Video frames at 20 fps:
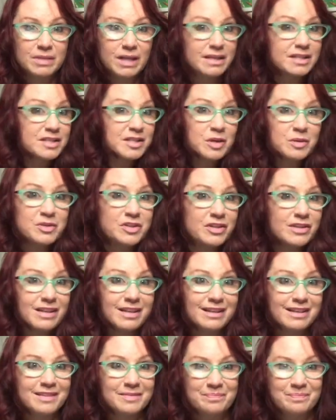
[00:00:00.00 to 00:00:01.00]
let us know what you
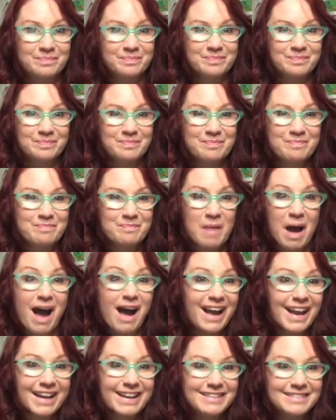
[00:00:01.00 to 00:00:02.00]
think.
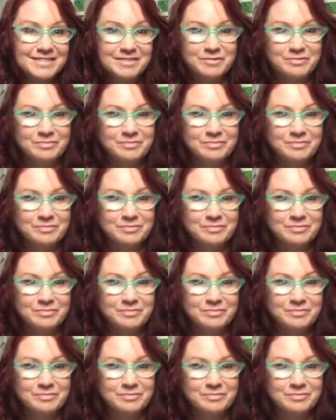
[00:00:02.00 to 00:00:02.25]
Bye!